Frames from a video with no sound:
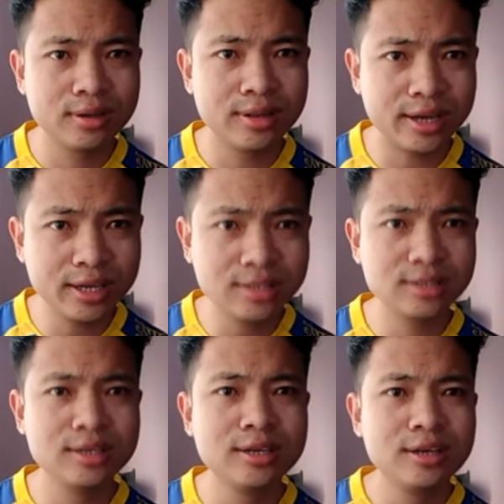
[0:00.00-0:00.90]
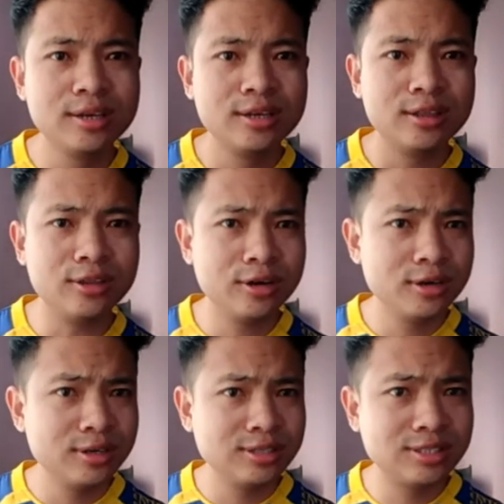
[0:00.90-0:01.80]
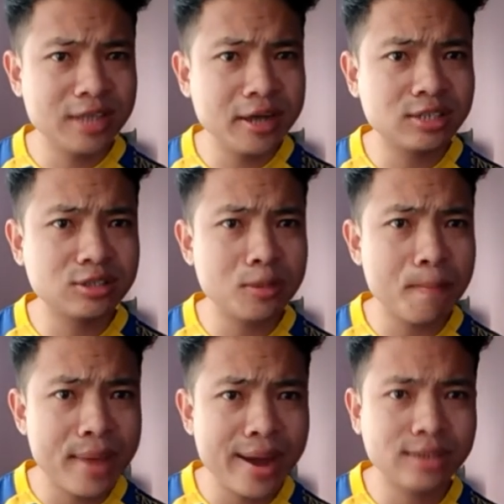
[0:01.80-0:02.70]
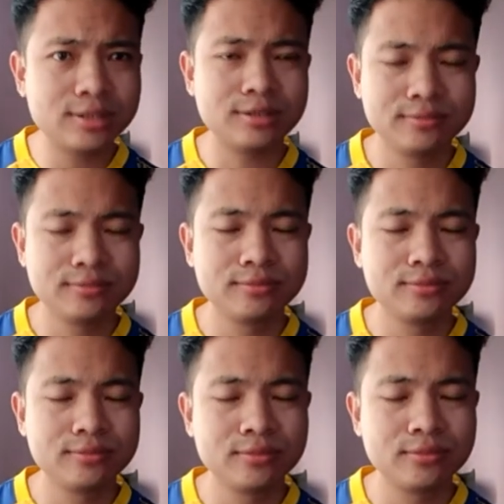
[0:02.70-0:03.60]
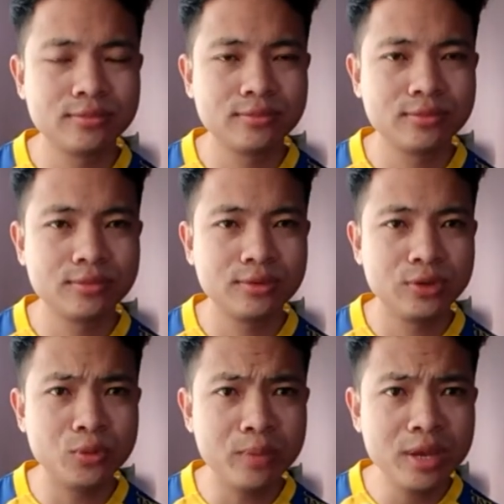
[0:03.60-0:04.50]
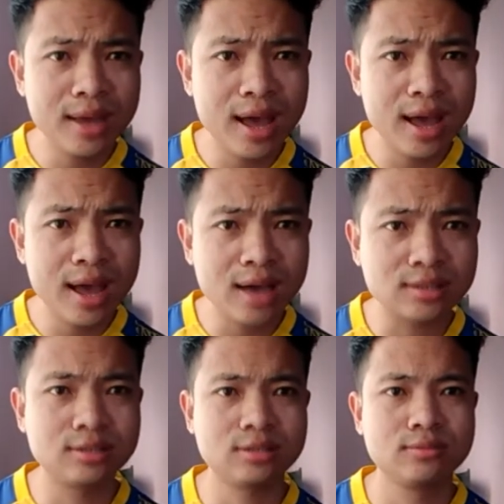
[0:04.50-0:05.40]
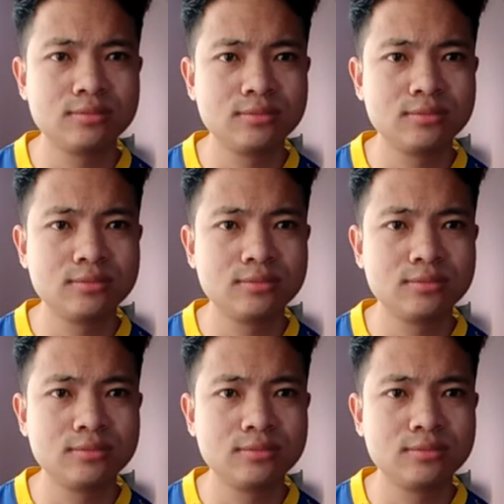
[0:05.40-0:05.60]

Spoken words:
that is the states of matter. You may be asked,